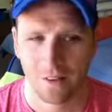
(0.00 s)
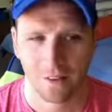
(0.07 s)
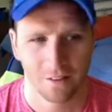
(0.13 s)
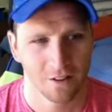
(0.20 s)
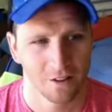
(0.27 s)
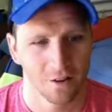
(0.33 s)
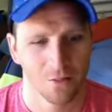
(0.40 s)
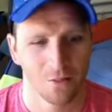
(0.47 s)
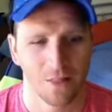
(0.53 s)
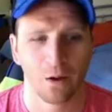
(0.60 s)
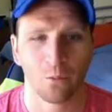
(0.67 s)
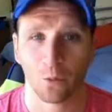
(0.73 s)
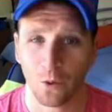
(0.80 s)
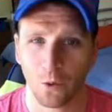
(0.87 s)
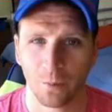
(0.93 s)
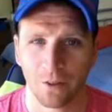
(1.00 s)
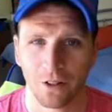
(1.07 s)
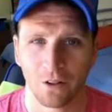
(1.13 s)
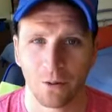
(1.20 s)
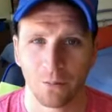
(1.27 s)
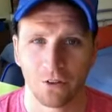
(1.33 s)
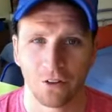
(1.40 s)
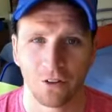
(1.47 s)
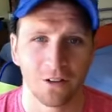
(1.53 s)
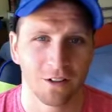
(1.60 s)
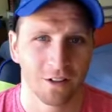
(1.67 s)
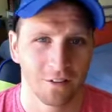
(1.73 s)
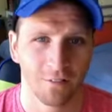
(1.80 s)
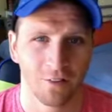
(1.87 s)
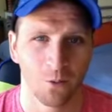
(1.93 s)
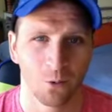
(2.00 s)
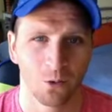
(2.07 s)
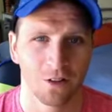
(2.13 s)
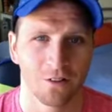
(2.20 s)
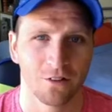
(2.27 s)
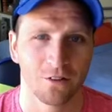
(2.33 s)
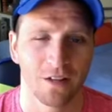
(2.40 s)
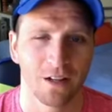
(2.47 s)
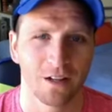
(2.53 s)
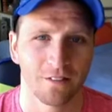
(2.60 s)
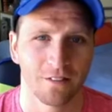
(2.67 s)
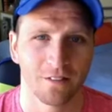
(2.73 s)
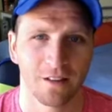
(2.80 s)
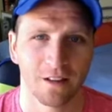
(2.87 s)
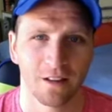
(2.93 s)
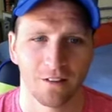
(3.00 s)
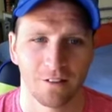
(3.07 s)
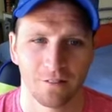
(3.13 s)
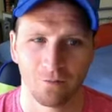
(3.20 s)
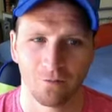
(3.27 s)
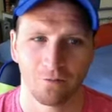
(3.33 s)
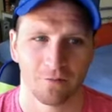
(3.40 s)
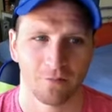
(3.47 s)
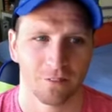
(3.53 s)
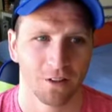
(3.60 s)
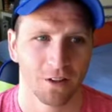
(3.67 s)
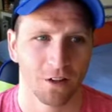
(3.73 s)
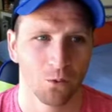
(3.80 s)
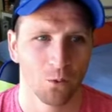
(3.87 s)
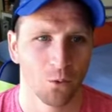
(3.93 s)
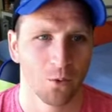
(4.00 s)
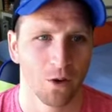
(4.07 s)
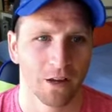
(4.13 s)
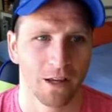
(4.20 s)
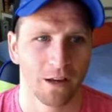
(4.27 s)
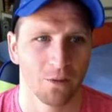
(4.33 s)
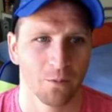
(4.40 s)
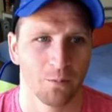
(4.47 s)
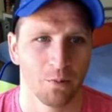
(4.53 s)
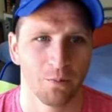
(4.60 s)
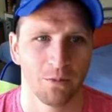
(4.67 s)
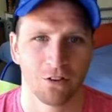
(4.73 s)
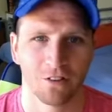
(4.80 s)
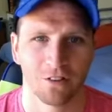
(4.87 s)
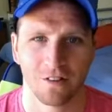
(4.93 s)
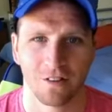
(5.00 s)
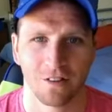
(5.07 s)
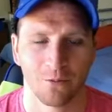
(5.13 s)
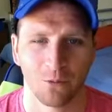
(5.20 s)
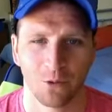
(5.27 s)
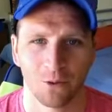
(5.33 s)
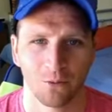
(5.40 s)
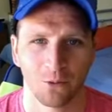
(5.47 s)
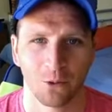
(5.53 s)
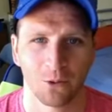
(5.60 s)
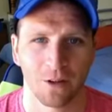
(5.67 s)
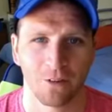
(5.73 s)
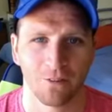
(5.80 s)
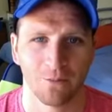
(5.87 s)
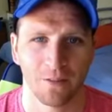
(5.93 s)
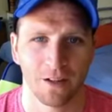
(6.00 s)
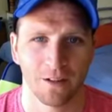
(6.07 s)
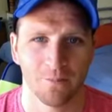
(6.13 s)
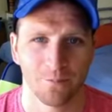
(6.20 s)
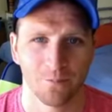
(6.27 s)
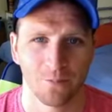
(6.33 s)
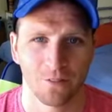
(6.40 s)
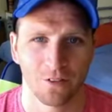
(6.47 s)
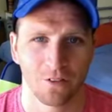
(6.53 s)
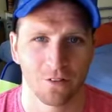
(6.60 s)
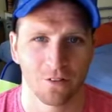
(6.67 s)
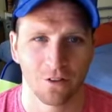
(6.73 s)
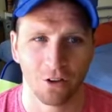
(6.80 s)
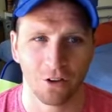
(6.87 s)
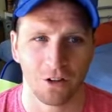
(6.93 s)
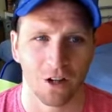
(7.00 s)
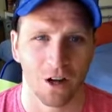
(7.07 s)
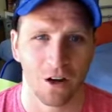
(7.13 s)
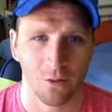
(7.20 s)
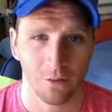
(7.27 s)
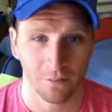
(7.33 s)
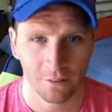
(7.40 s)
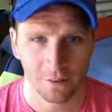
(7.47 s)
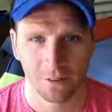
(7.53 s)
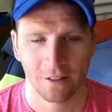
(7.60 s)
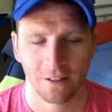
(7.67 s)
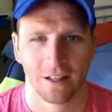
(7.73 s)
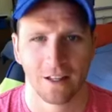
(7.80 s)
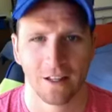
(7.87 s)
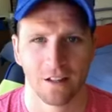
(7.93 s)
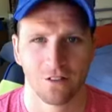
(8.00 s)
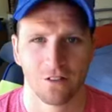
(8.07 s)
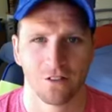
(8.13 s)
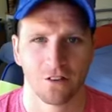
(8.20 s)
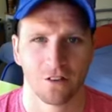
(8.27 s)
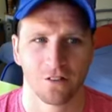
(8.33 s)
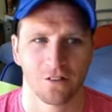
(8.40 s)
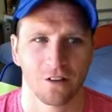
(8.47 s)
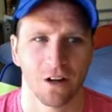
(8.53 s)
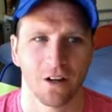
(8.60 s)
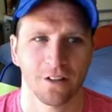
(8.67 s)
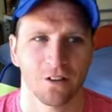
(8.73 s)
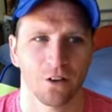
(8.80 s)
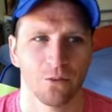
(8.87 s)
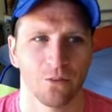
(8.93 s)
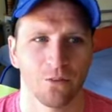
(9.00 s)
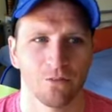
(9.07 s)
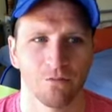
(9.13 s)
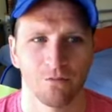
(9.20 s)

you know that will be an option. And if they want to do that, then you know we'll work out the permissions and then we'll we'll go from there. So it's not a no, it's just I don't